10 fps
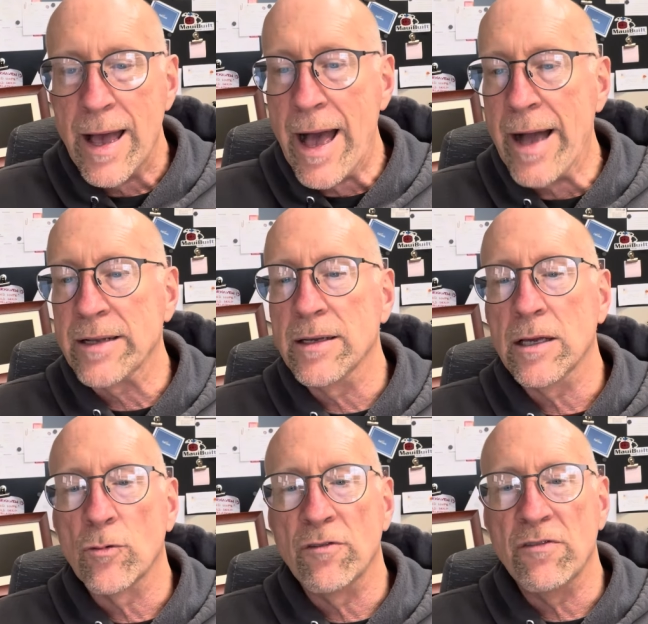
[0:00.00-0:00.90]
acting
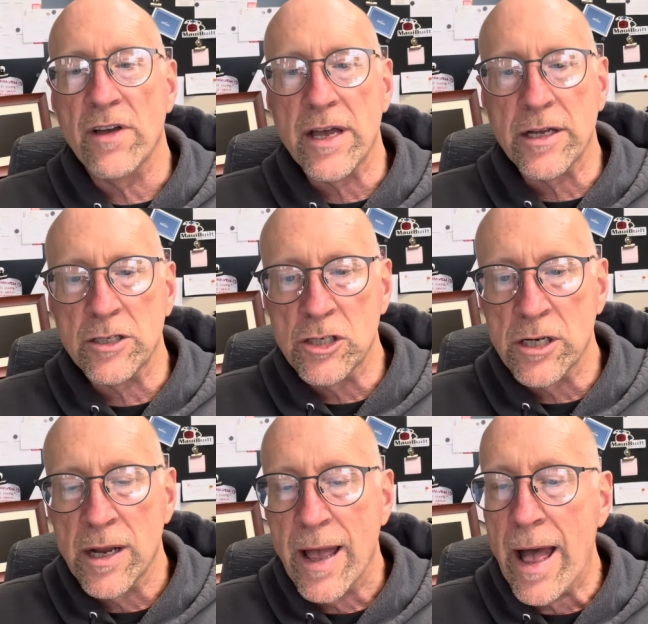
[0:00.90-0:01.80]
in
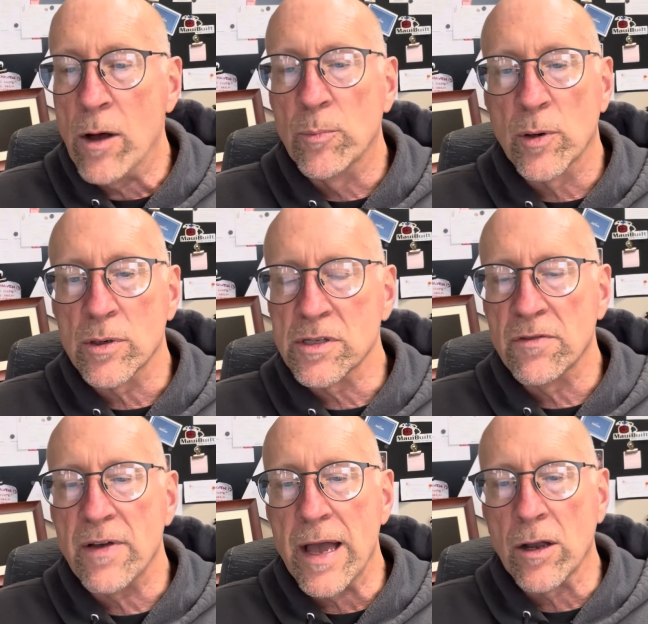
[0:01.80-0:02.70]
revenge, outbursts
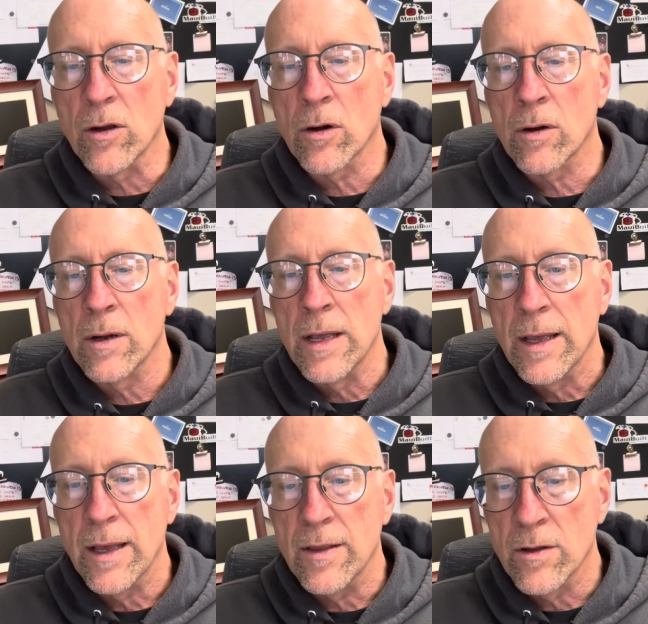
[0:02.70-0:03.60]
of anger,
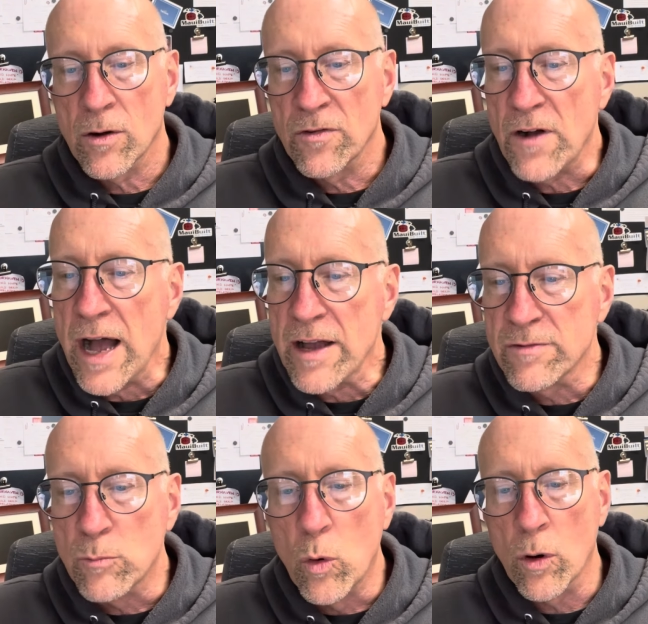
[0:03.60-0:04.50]
and there are five
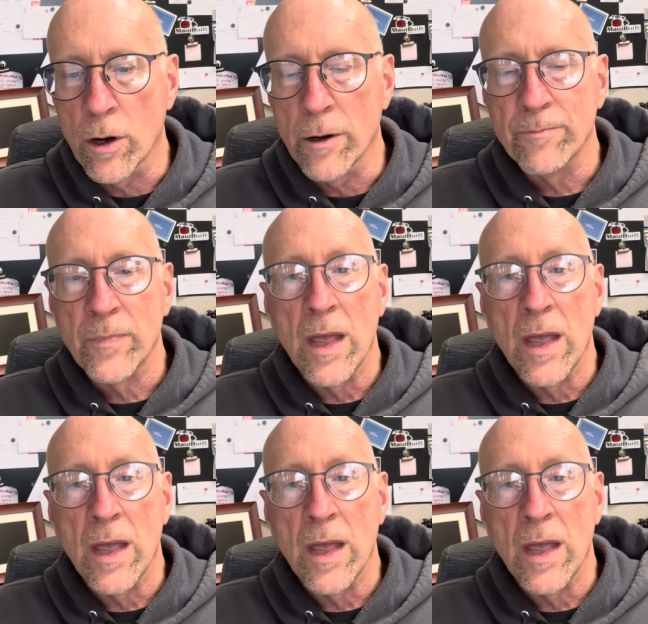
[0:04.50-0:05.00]
more.